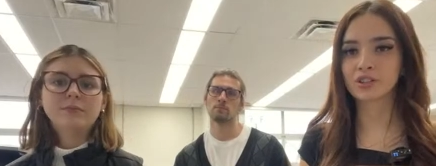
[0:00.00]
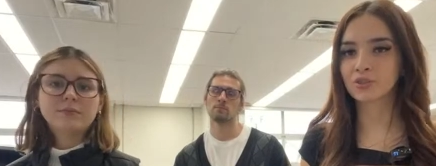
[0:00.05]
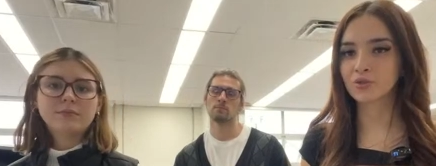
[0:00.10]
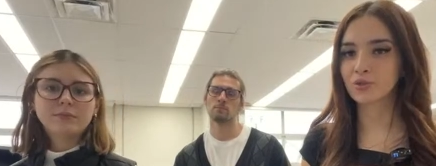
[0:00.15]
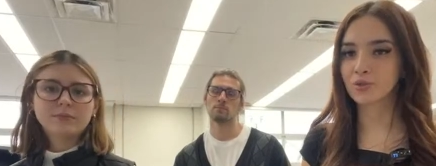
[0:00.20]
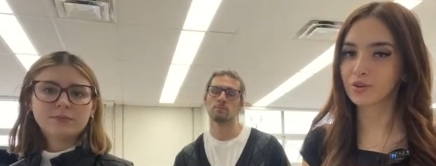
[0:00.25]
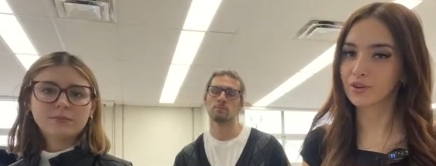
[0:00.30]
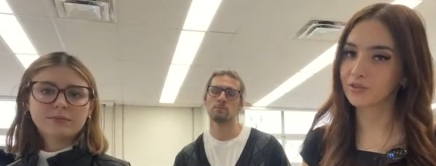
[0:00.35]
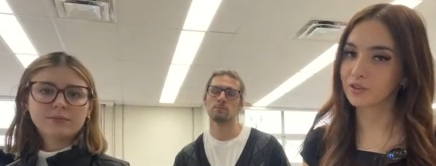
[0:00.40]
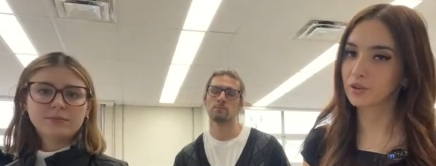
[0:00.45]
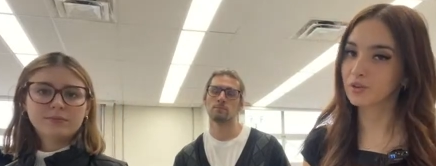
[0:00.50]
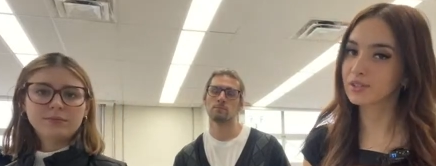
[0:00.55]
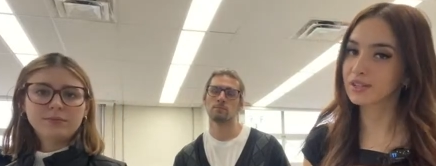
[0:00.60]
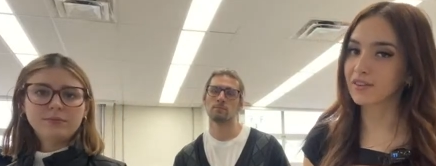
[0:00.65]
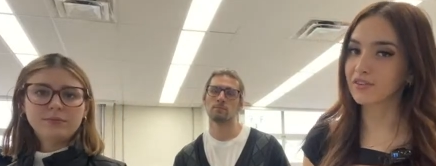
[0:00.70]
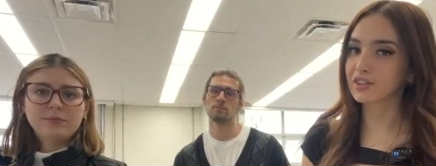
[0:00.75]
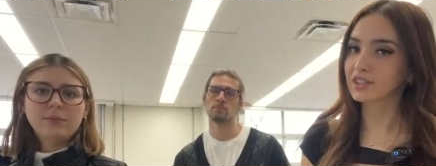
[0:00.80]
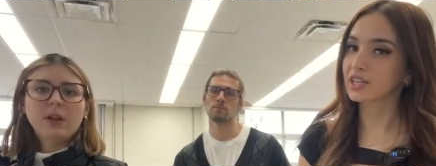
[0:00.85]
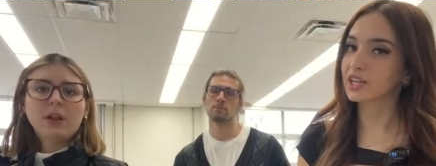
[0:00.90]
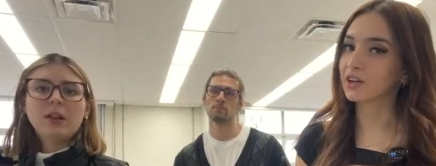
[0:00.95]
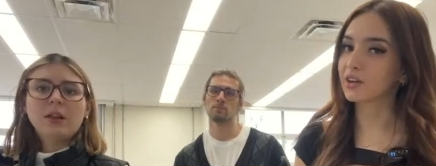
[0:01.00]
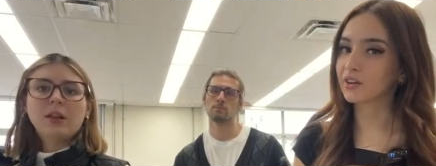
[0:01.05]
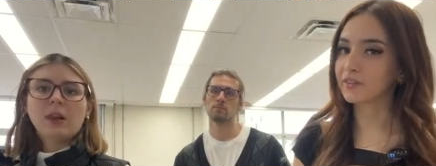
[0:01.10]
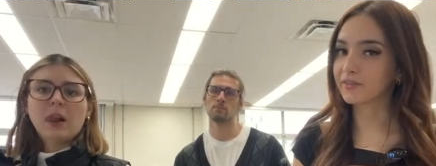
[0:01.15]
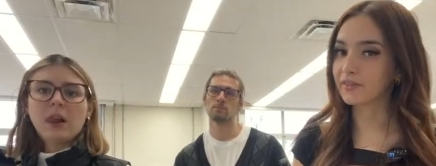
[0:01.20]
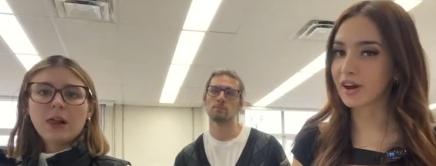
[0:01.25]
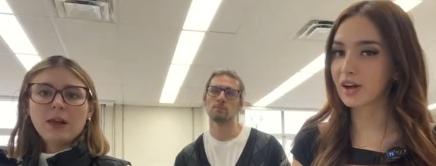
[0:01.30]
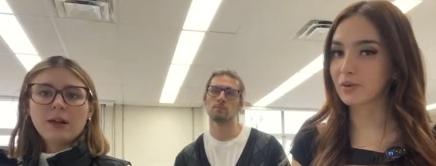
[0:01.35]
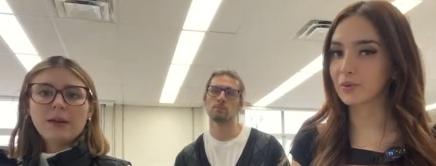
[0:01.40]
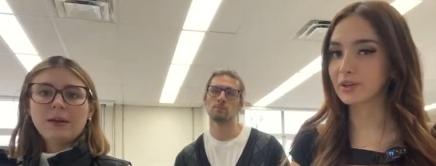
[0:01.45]
Speaker 1: through the reviews and everything, you
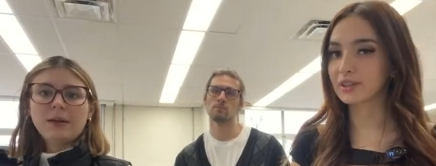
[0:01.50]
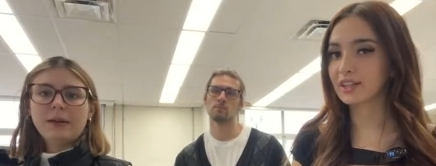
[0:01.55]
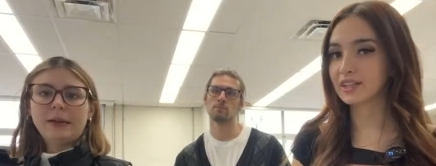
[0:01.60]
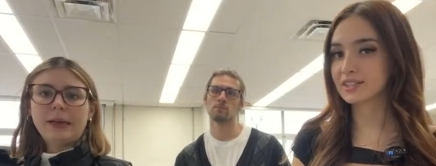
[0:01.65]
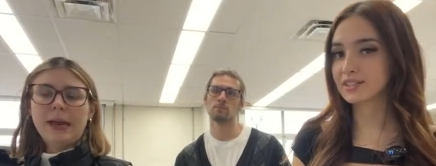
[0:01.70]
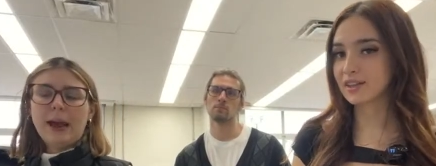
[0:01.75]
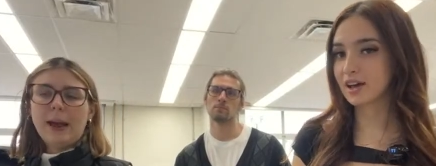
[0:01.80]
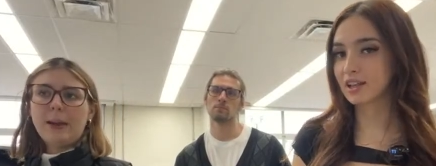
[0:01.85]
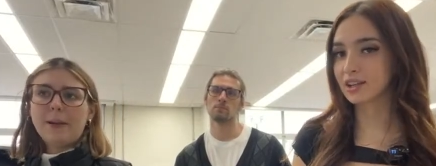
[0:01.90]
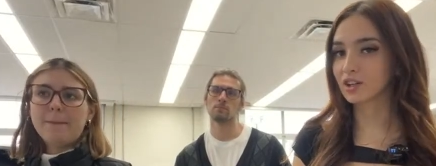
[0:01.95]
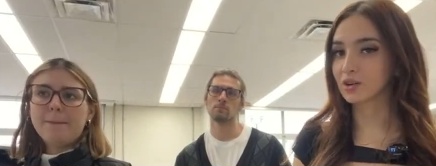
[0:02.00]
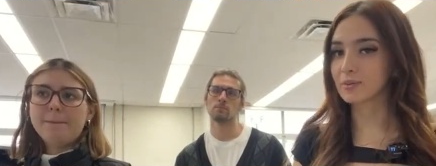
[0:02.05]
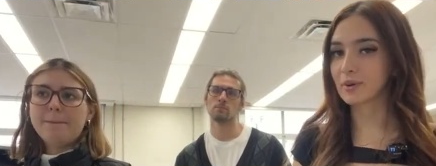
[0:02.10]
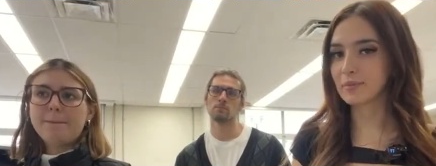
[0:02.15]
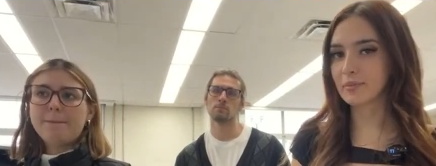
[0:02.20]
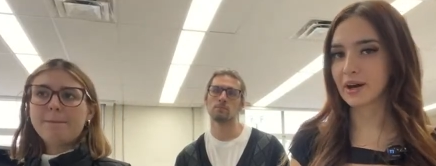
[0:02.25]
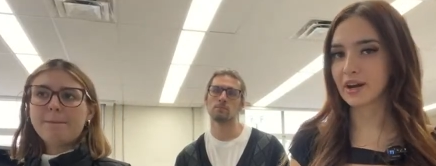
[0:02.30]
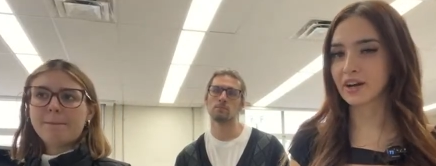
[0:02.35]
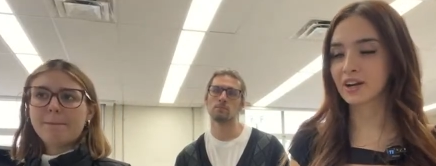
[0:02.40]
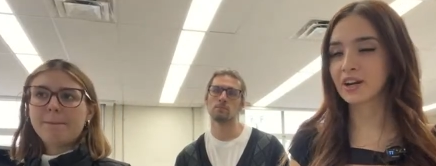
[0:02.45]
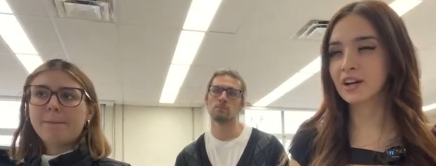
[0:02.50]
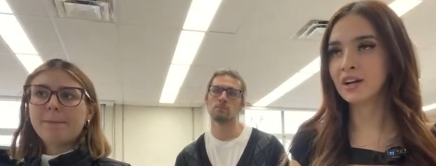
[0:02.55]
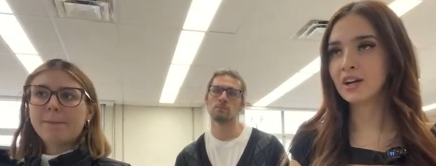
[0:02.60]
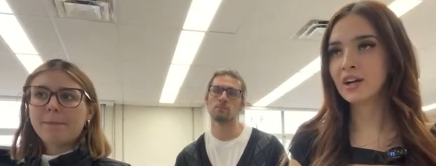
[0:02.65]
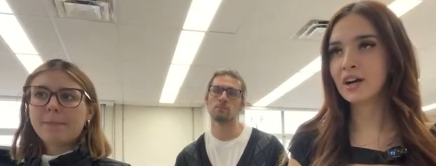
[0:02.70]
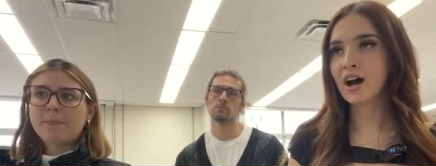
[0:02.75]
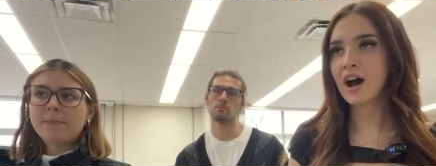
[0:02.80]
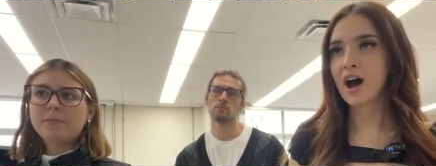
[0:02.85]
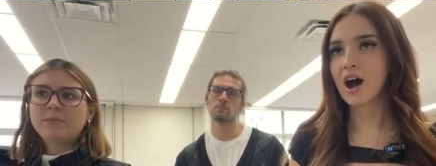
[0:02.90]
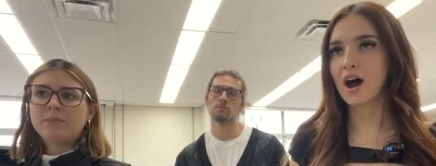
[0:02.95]
can find one that's yeah. a little bit better.
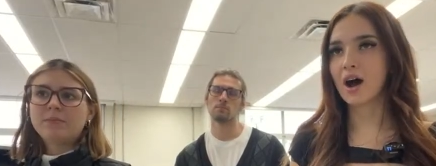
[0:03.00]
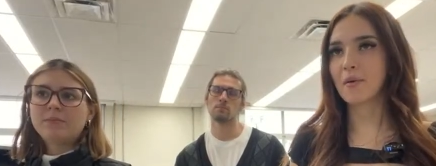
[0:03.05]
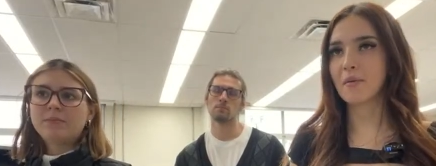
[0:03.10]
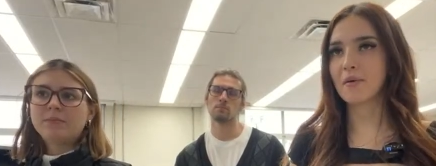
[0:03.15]
Um,